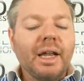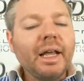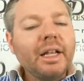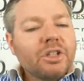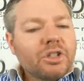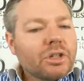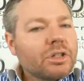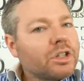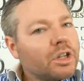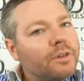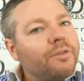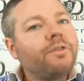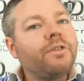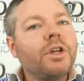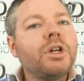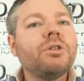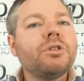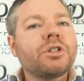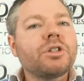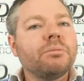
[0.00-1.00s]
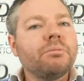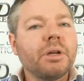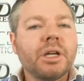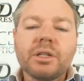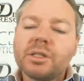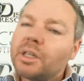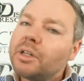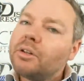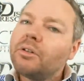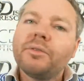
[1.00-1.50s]
It's just confusion
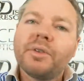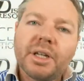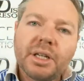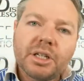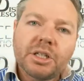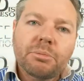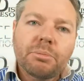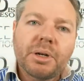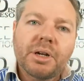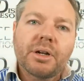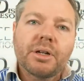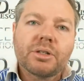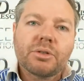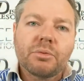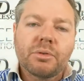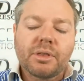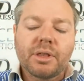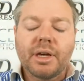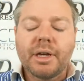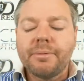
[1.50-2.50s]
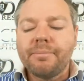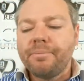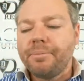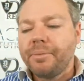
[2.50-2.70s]
because they don't have any experience with it.